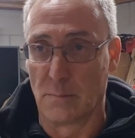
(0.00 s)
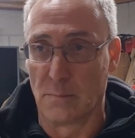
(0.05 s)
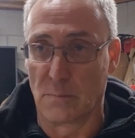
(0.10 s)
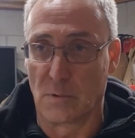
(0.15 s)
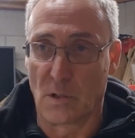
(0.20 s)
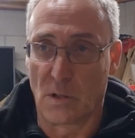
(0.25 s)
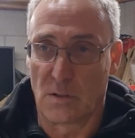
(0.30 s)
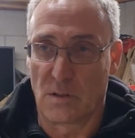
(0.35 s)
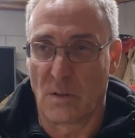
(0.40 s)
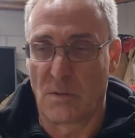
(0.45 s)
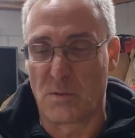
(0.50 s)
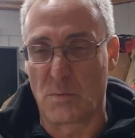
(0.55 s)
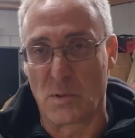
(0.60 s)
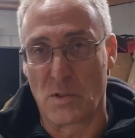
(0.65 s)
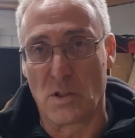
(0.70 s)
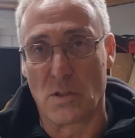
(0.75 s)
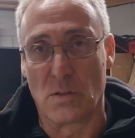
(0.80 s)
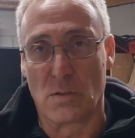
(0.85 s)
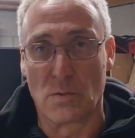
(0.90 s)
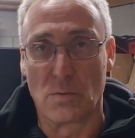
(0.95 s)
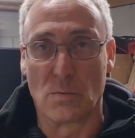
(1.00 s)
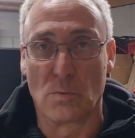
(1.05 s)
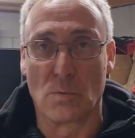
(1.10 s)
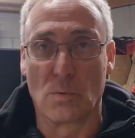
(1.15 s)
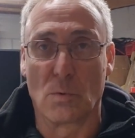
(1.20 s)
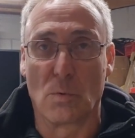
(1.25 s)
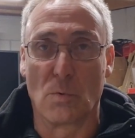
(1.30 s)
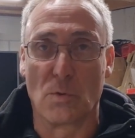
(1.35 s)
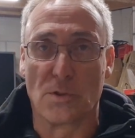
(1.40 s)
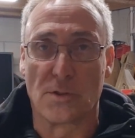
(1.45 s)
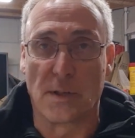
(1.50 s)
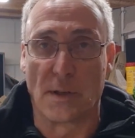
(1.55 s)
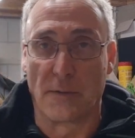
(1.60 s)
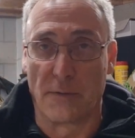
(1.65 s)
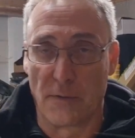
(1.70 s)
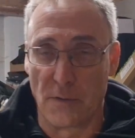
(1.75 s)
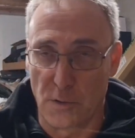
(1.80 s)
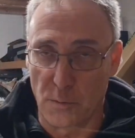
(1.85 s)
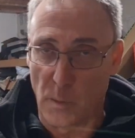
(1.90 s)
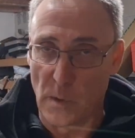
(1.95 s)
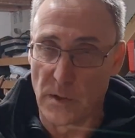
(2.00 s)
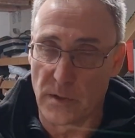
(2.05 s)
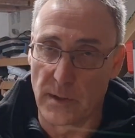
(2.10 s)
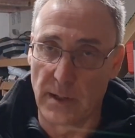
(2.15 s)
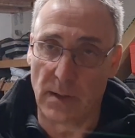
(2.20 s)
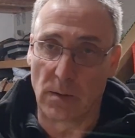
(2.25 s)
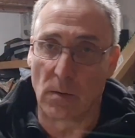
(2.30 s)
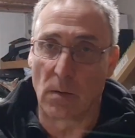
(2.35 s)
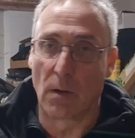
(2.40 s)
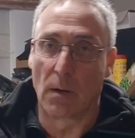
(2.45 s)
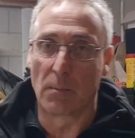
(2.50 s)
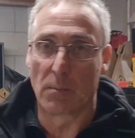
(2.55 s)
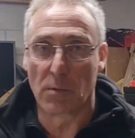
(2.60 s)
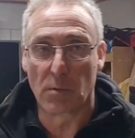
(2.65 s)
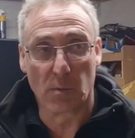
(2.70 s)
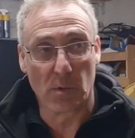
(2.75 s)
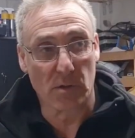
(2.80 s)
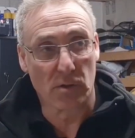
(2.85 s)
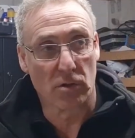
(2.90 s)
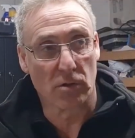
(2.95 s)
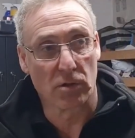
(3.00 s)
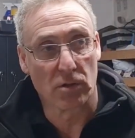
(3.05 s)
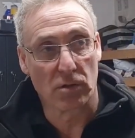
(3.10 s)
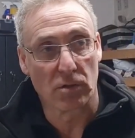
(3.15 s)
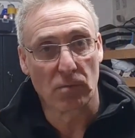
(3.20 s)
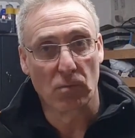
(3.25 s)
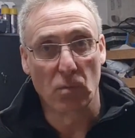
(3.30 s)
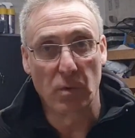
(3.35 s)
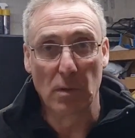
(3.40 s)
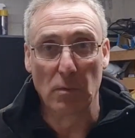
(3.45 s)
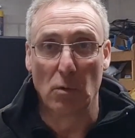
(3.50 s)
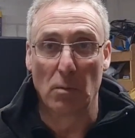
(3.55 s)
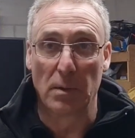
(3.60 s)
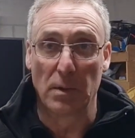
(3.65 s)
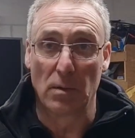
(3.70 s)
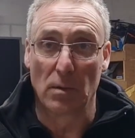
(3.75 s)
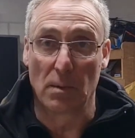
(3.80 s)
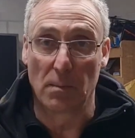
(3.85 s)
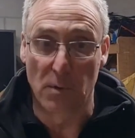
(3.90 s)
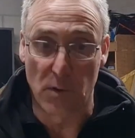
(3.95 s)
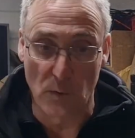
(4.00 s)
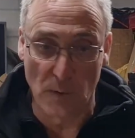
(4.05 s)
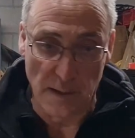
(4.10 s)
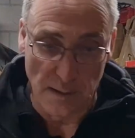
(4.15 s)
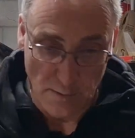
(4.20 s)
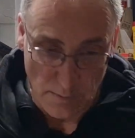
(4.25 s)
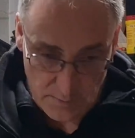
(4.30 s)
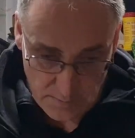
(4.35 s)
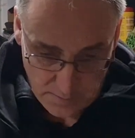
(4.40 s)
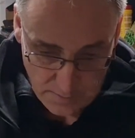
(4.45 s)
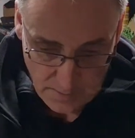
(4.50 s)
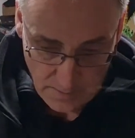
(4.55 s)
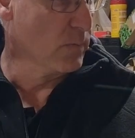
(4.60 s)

cut off switches and all the stuff for sprints and hill climbs, which we will be doing between us.